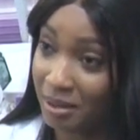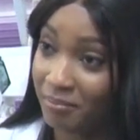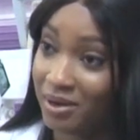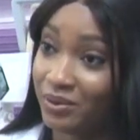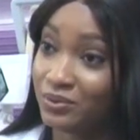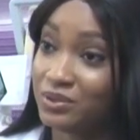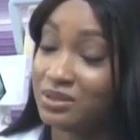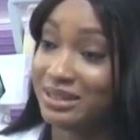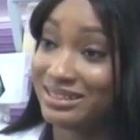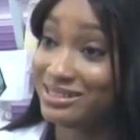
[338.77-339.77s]
amount
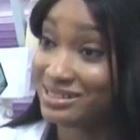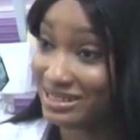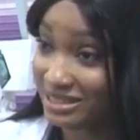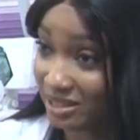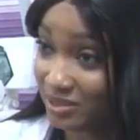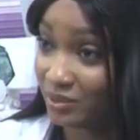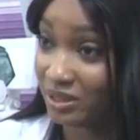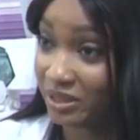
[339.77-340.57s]
that is needed to